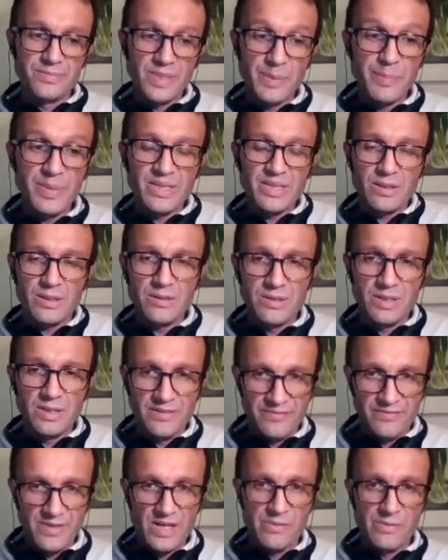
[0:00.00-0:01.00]
the
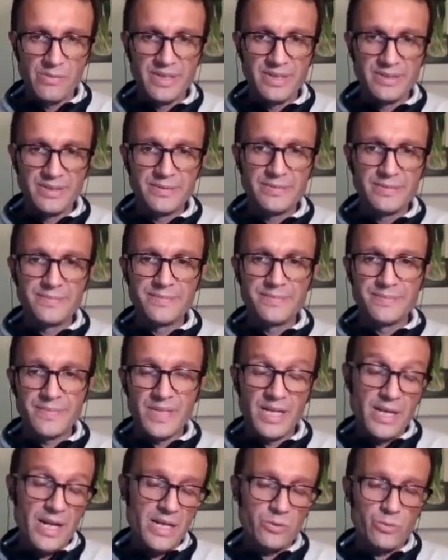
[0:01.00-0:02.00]
Bitcoin environment
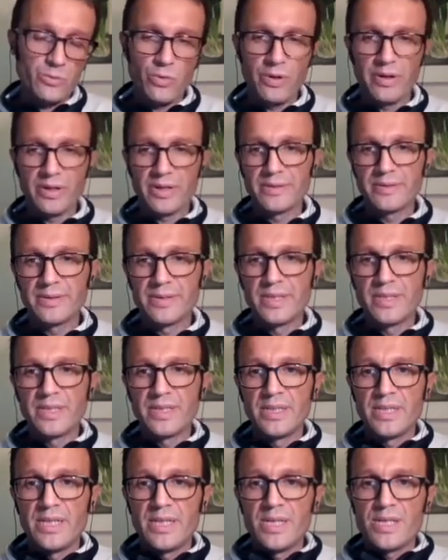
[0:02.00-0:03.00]
and network.
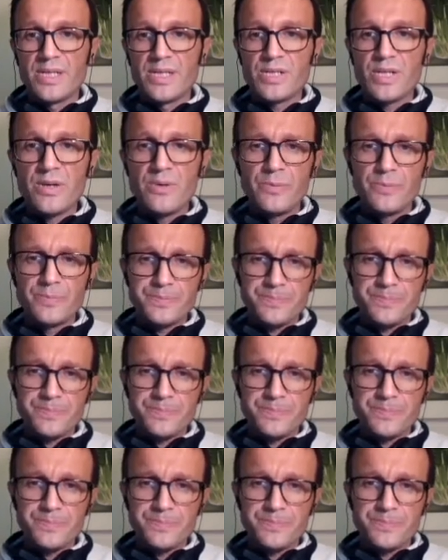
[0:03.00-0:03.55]
So